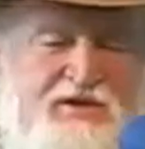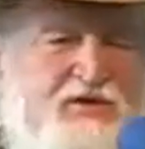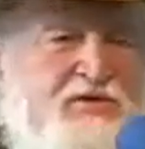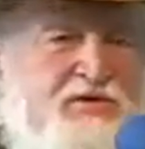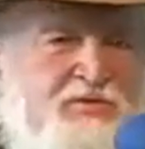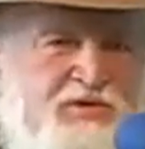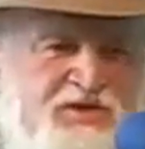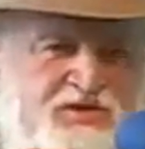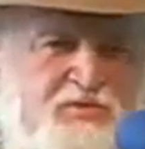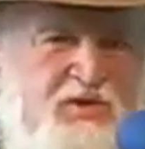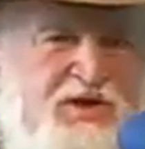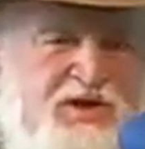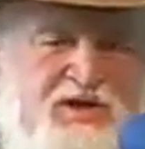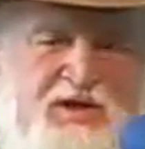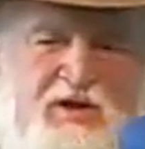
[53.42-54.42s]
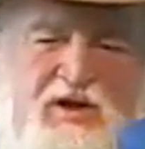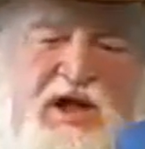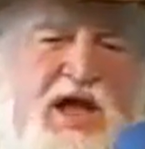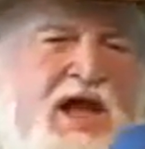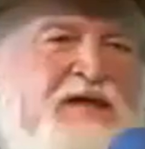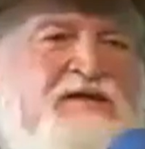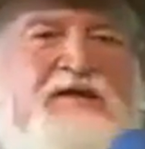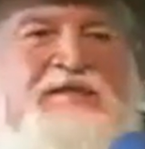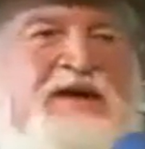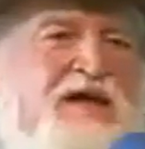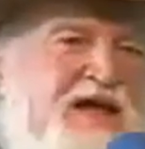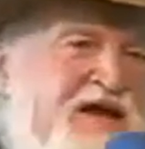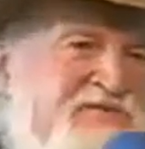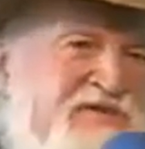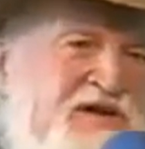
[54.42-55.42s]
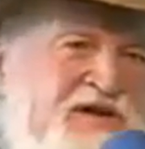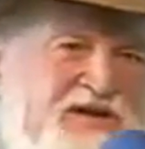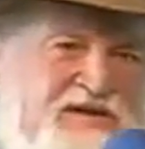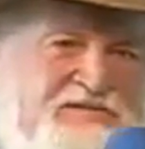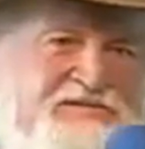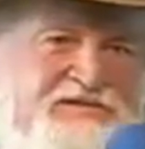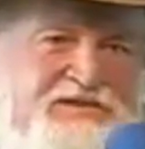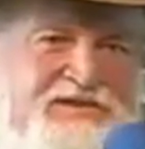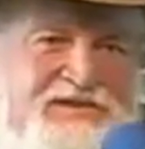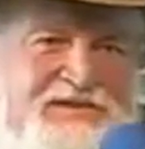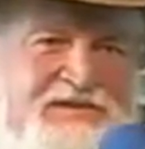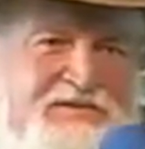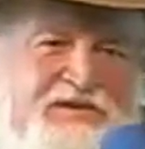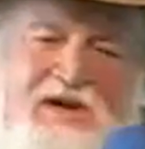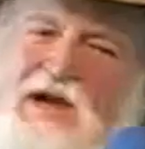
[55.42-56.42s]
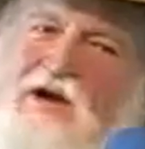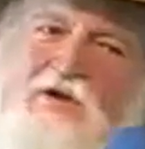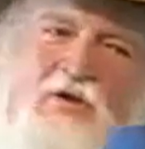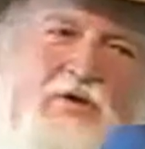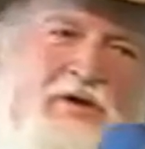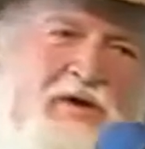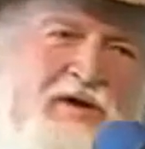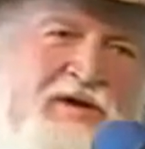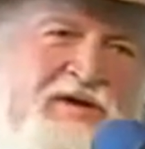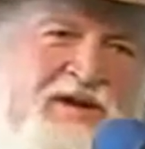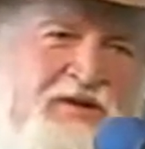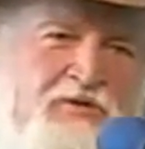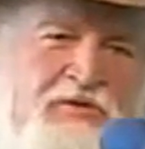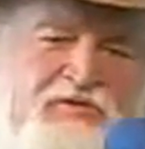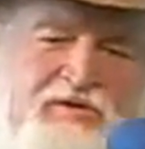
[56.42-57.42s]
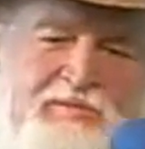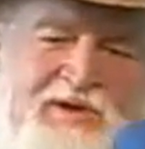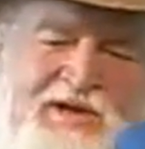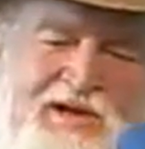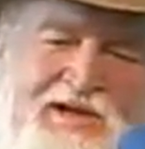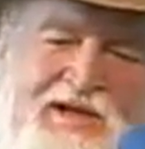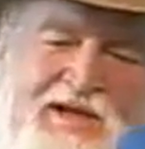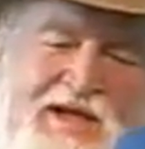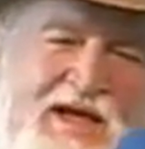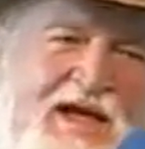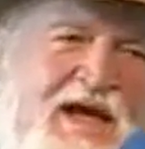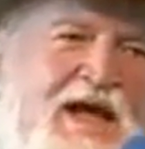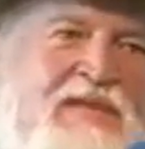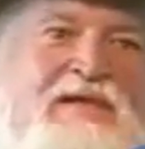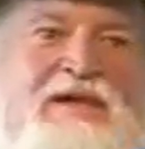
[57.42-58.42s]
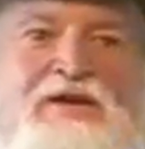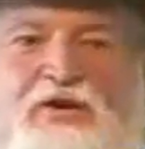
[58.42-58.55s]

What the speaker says: you what you want to hear, and then they have to leave. You know how a lawyer can take over a meeting, and then